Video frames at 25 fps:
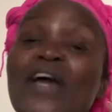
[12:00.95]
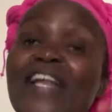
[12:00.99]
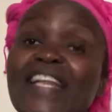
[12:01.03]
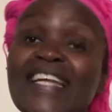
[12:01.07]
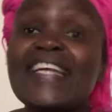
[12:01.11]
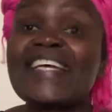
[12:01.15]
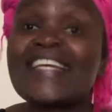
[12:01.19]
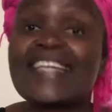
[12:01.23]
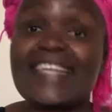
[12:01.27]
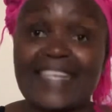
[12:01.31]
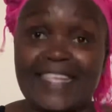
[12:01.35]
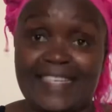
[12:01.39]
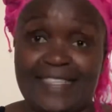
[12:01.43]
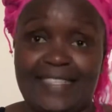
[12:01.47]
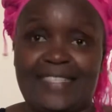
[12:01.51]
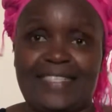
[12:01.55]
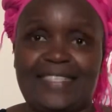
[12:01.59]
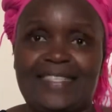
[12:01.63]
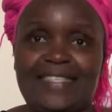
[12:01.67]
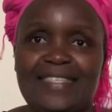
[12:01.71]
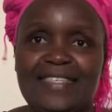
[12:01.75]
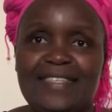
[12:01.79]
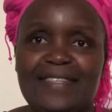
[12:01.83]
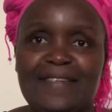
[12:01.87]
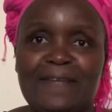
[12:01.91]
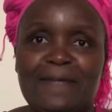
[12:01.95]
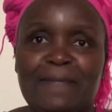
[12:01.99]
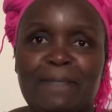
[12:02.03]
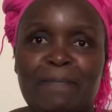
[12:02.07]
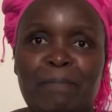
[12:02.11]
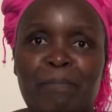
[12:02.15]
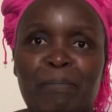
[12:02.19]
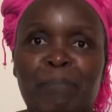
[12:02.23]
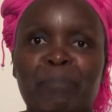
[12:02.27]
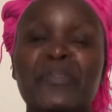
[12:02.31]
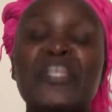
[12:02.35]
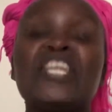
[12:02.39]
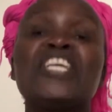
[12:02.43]
regrets,
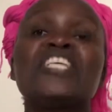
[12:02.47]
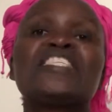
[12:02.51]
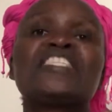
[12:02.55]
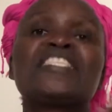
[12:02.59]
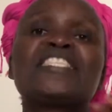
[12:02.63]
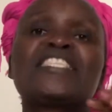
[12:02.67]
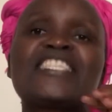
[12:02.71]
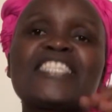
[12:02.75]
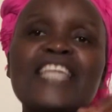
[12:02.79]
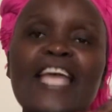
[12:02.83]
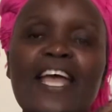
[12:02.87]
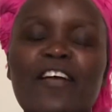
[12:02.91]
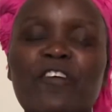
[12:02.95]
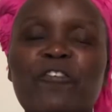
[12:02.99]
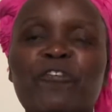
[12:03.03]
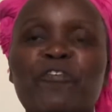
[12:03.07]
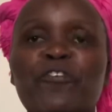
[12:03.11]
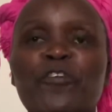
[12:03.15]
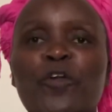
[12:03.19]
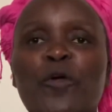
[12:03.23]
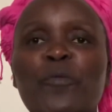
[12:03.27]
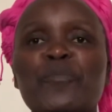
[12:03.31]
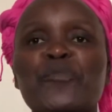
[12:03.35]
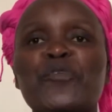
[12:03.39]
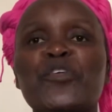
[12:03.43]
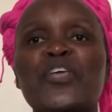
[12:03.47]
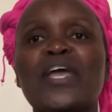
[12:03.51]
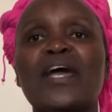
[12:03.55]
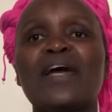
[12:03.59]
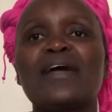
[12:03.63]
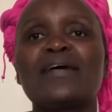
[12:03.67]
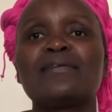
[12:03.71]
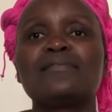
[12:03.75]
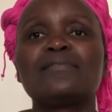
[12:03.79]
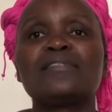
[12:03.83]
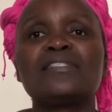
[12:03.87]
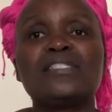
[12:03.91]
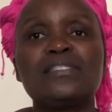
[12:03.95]
check from your
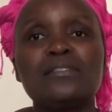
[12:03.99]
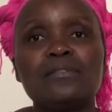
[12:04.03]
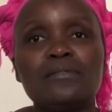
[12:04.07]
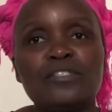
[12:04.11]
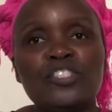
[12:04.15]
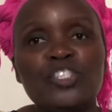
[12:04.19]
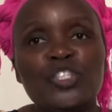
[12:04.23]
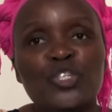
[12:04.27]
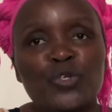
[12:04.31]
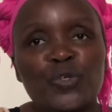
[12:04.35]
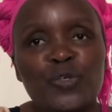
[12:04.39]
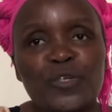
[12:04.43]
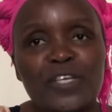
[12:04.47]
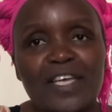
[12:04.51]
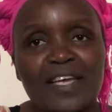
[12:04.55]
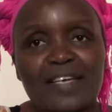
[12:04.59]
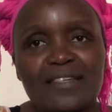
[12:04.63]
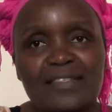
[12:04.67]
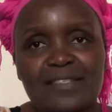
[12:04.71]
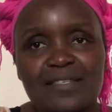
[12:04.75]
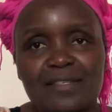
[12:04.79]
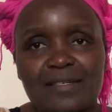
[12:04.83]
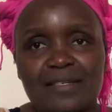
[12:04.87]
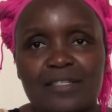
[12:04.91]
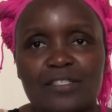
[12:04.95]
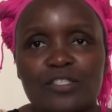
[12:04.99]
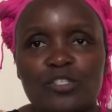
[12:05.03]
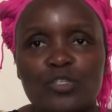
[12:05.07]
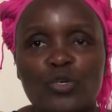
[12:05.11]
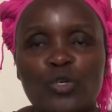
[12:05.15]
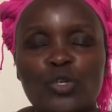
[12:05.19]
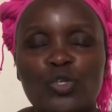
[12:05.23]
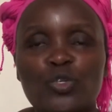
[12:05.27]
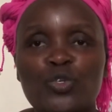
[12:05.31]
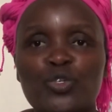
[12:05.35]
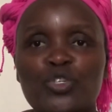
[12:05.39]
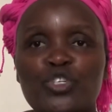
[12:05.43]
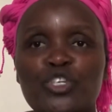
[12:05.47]
New Year's
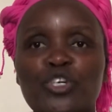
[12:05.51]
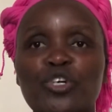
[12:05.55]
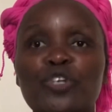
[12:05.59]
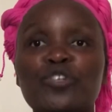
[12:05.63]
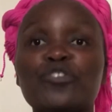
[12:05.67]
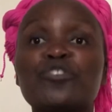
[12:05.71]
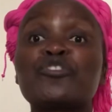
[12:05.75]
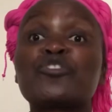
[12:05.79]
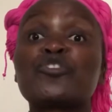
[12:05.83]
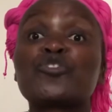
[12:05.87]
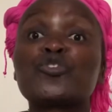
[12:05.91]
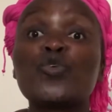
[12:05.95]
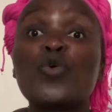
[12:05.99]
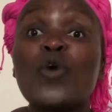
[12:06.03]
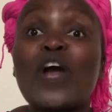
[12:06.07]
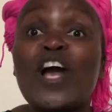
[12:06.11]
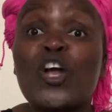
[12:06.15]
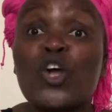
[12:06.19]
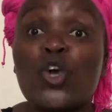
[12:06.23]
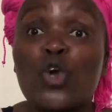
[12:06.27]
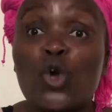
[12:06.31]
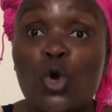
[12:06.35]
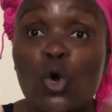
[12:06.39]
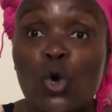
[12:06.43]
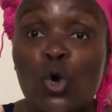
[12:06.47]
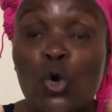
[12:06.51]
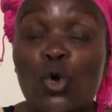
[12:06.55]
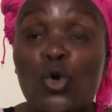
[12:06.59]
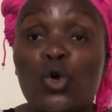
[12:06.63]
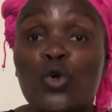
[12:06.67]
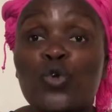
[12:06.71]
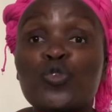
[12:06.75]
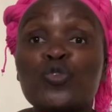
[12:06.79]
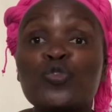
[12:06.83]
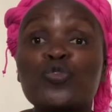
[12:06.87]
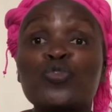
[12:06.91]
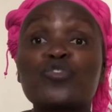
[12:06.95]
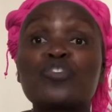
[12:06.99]
resolutions, your
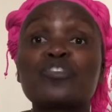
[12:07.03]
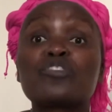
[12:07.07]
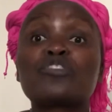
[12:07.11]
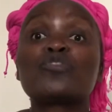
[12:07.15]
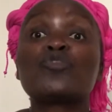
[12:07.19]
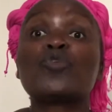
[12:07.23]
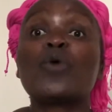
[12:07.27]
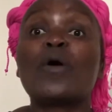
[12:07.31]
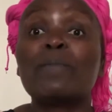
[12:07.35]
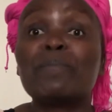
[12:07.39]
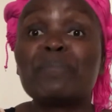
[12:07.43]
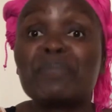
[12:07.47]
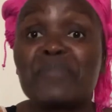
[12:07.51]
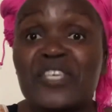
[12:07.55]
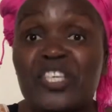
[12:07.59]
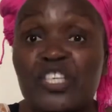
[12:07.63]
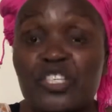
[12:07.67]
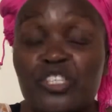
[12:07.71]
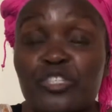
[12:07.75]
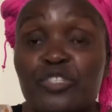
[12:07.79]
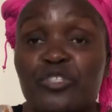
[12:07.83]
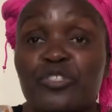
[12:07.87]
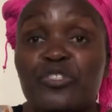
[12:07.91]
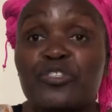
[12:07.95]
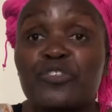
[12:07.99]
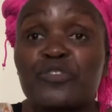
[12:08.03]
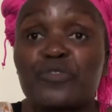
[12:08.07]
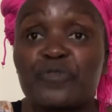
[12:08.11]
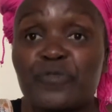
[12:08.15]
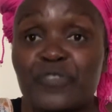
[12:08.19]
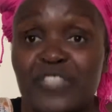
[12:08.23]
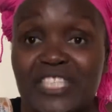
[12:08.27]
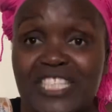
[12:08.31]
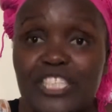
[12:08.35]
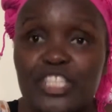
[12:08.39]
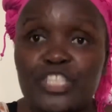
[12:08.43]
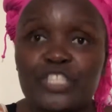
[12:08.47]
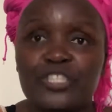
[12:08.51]
goals, your missions,
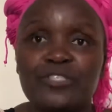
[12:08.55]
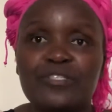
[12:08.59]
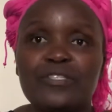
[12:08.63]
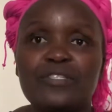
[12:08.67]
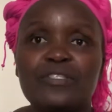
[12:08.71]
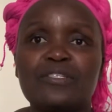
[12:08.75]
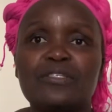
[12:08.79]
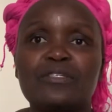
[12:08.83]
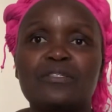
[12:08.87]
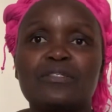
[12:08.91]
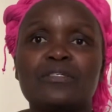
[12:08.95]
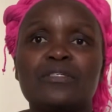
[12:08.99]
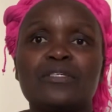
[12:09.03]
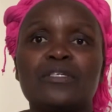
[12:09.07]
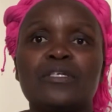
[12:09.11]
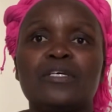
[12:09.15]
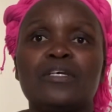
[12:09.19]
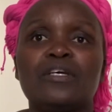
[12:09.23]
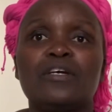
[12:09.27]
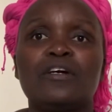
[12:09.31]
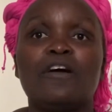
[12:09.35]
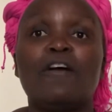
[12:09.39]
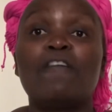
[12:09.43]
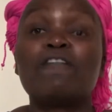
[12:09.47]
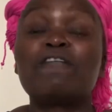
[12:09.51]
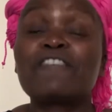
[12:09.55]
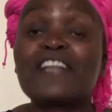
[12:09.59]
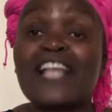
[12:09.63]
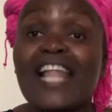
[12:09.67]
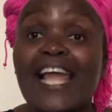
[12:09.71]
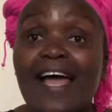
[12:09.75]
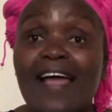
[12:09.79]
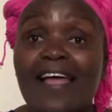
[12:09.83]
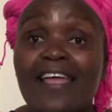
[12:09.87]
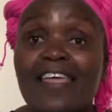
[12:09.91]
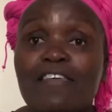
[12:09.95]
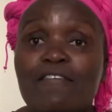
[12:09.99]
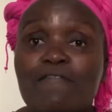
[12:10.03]
visions of
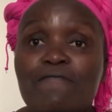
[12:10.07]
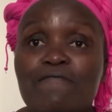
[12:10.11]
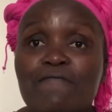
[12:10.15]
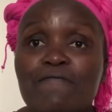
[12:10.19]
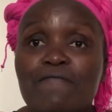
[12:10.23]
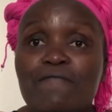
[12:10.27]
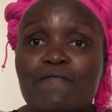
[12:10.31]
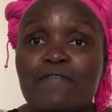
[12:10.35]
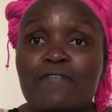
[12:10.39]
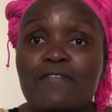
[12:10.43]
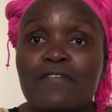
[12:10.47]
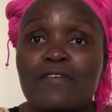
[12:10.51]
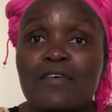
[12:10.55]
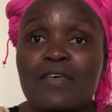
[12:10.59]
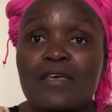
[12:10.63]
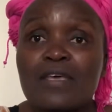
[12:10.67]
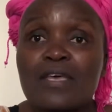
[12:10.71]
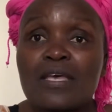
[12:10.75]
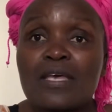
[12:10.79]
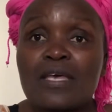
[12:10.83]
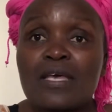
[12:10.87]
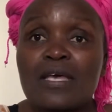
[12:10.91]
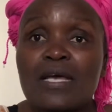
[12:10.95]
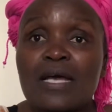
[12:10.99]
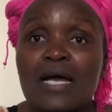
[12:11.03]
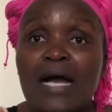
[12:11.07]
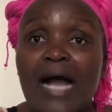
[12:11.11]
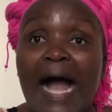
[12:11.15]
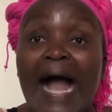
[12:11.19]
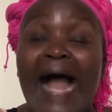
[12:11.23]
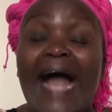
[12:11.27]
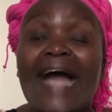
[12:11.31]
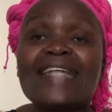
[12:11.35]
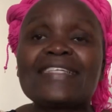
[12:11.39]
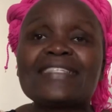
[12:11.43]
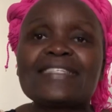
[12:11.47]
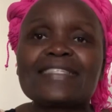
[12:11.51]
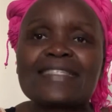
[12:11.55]
life,
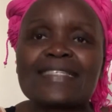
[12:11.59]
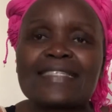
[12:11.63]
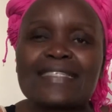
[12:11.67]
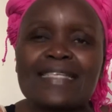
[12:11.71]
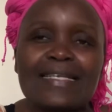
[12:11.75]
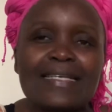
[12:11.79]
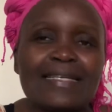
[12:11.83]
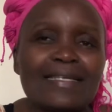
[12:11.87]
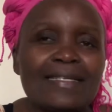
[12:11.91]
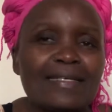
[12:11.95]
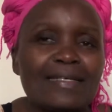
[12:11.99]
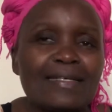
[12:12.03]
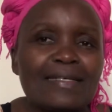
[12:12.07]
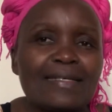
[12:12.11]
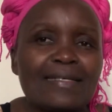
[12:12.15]
and see